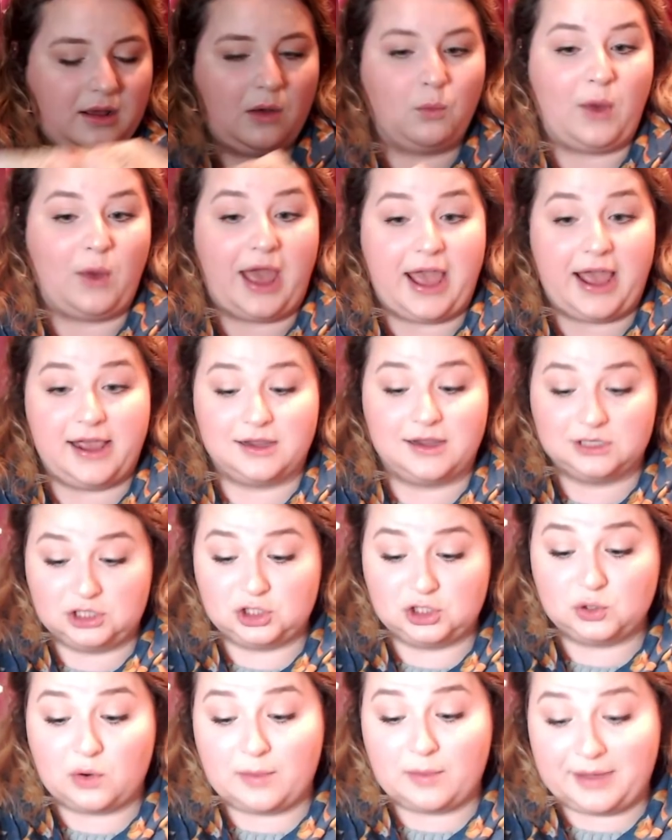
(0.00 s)
away to
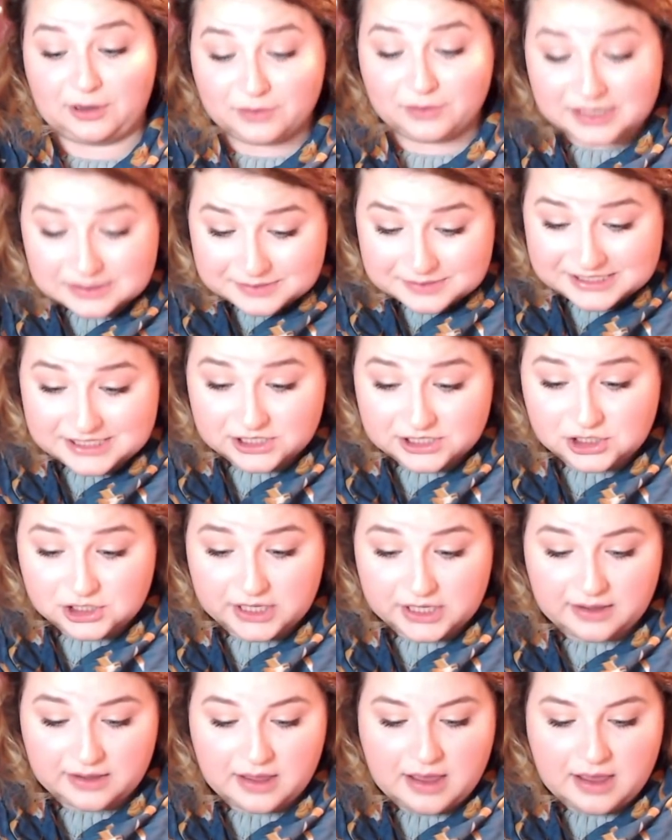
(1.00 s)
do all my Christmas stitching,